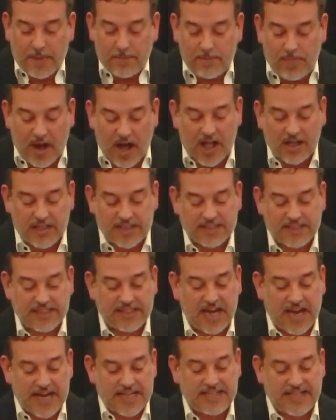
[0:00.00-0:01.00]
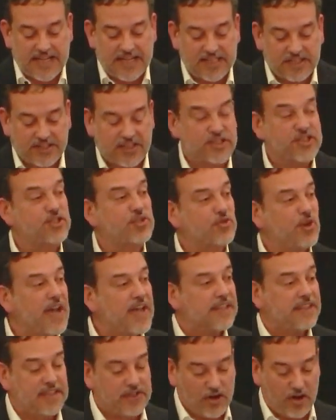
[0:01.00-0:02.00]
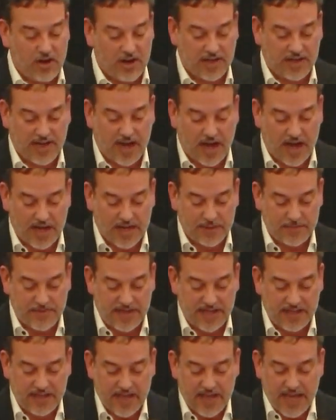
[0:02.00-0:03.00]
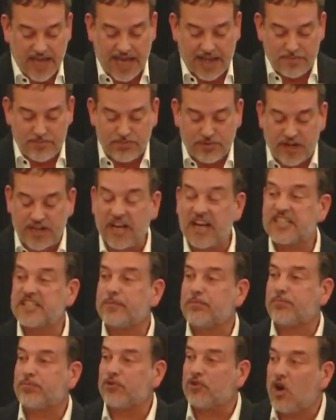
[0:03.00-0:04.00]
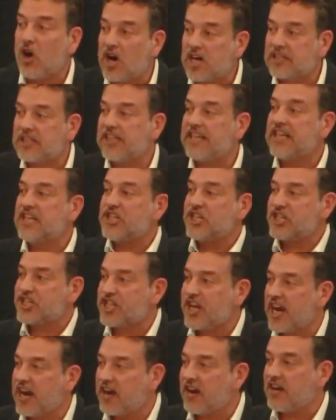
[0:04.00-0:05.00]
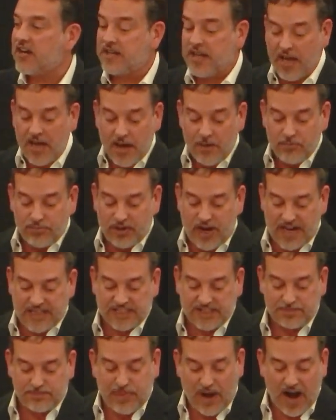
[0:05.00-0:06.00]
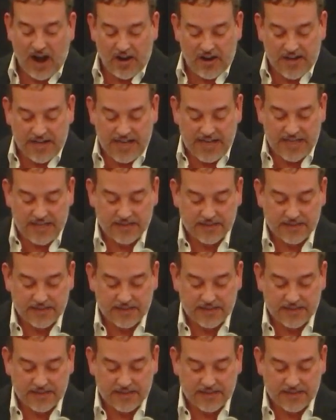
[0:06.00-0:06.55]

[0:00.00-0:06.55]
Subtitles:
policy ideas to strengthen our economy and bring us broadly shared prosperity.